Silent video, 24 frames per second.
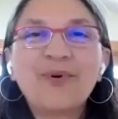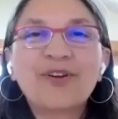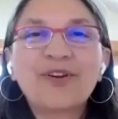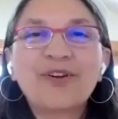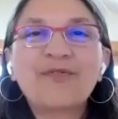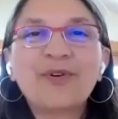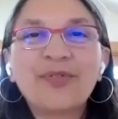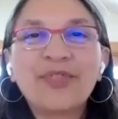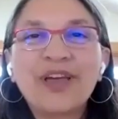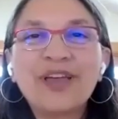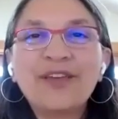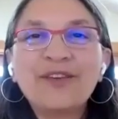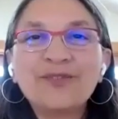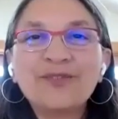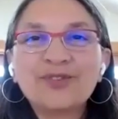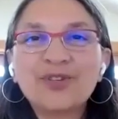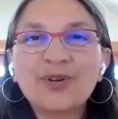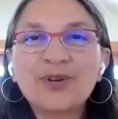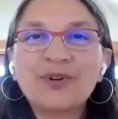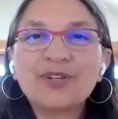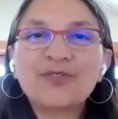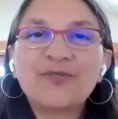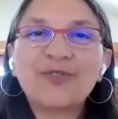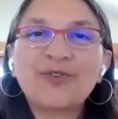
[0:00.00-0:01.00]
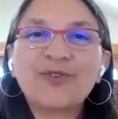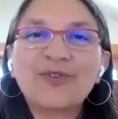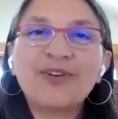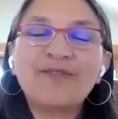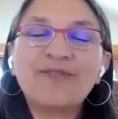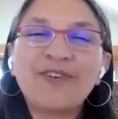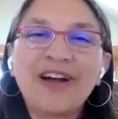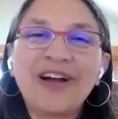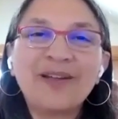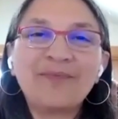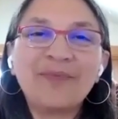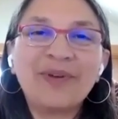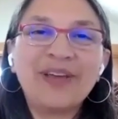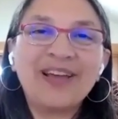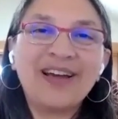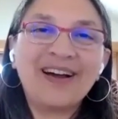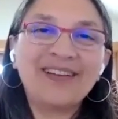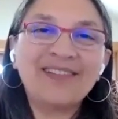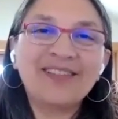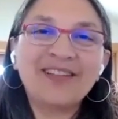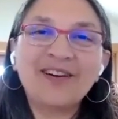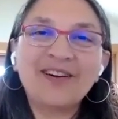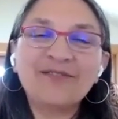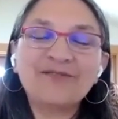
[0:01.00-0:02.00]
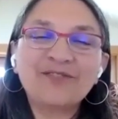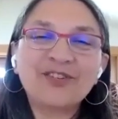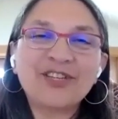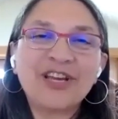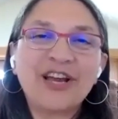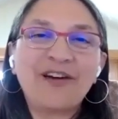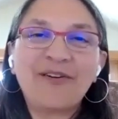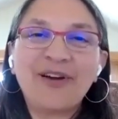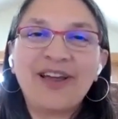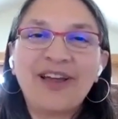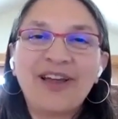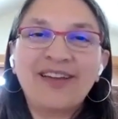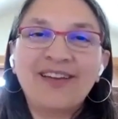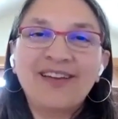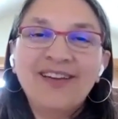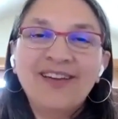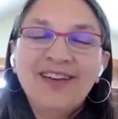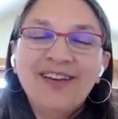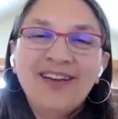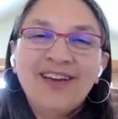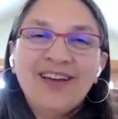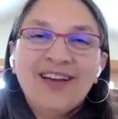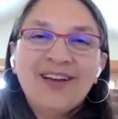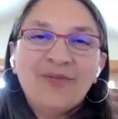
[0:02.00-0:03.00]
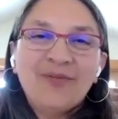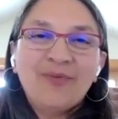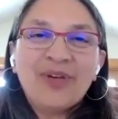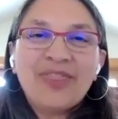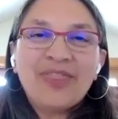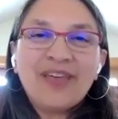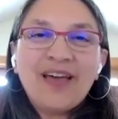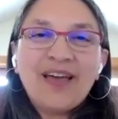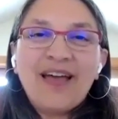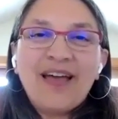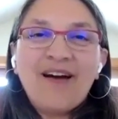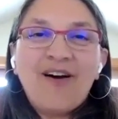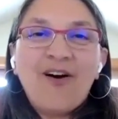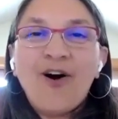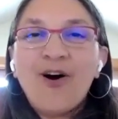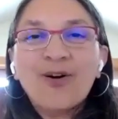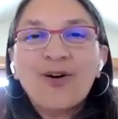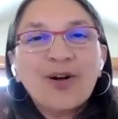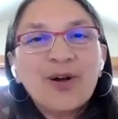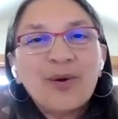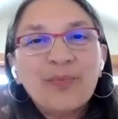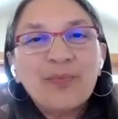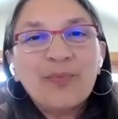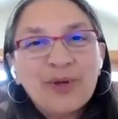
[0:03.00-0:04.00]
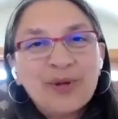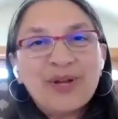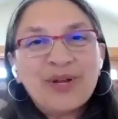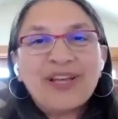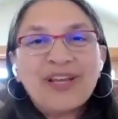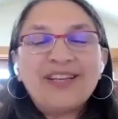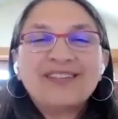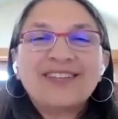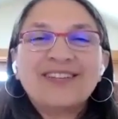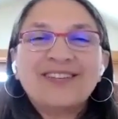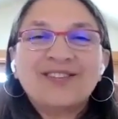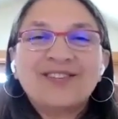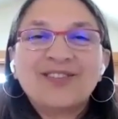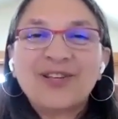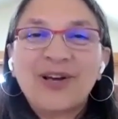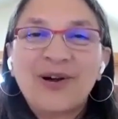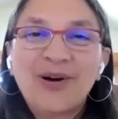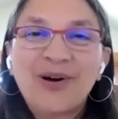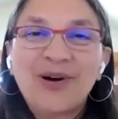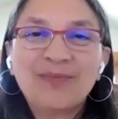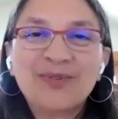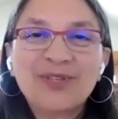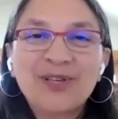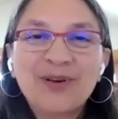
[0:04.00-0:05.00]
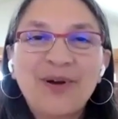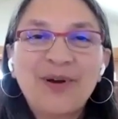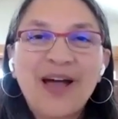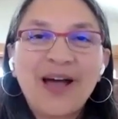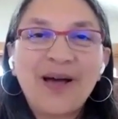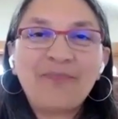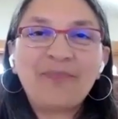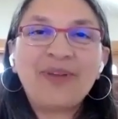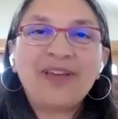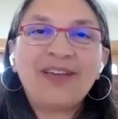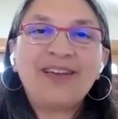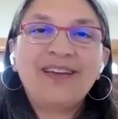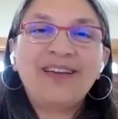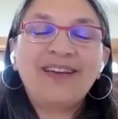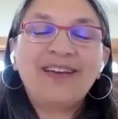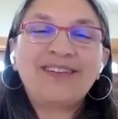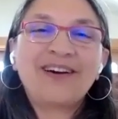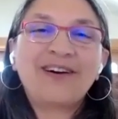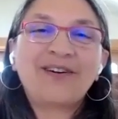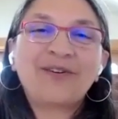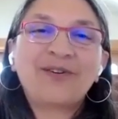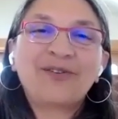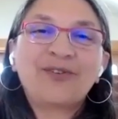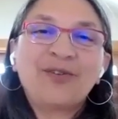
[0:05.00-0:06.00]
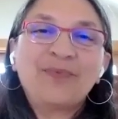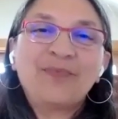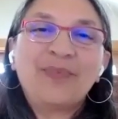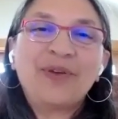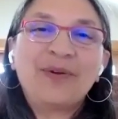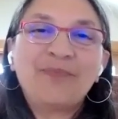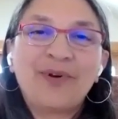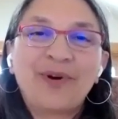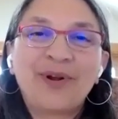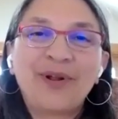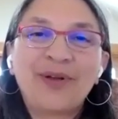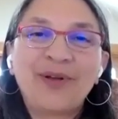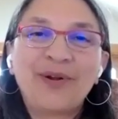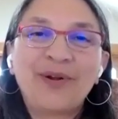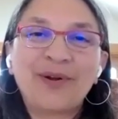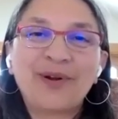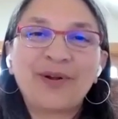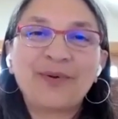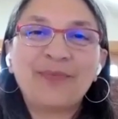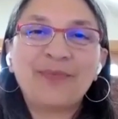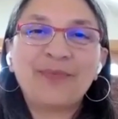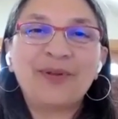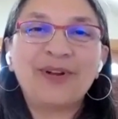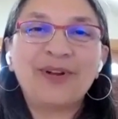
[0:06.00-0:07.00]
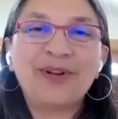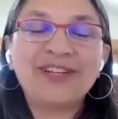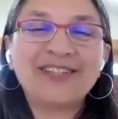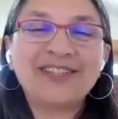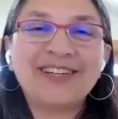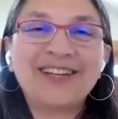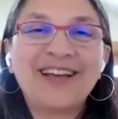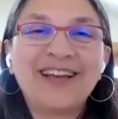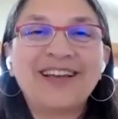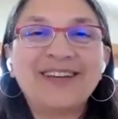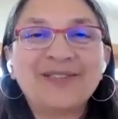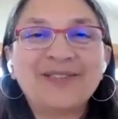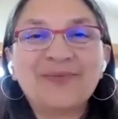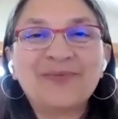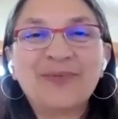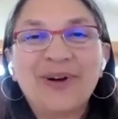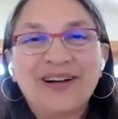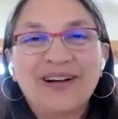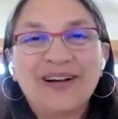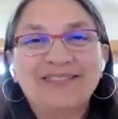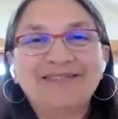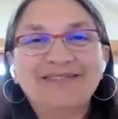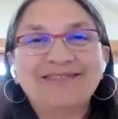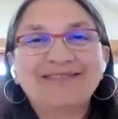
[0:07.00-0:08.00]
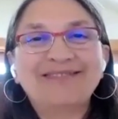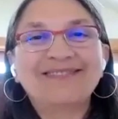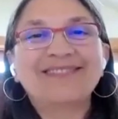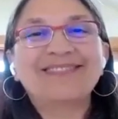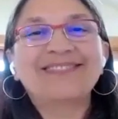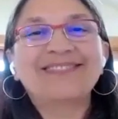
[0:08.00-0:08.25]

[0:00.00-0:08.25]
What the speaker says: wonderful. Thank you so much for inviting me. I love sharing with all communities. And so I'm so happy and honored to be part of your community today as well.